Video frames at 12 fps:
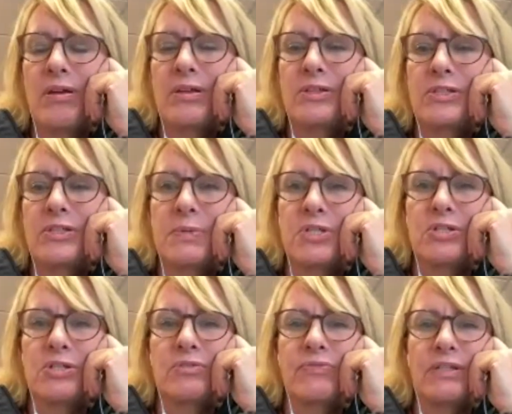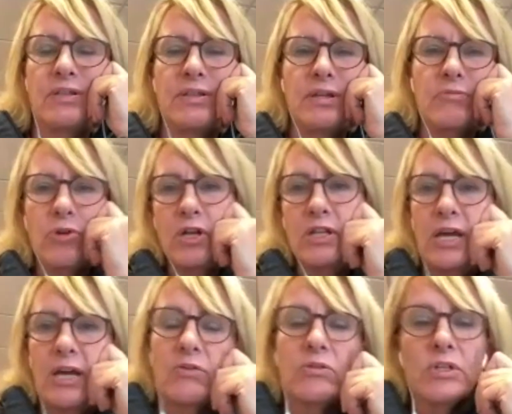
suspicious of anything right now.